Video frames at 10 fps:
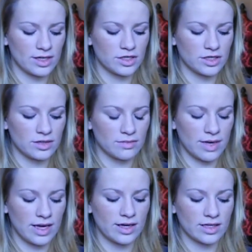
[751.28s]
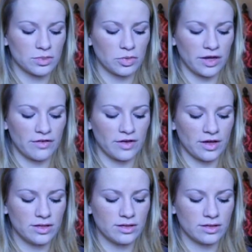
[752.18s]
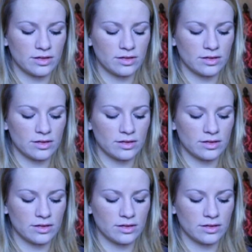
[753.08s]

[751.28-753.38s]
Let's just make it spray first.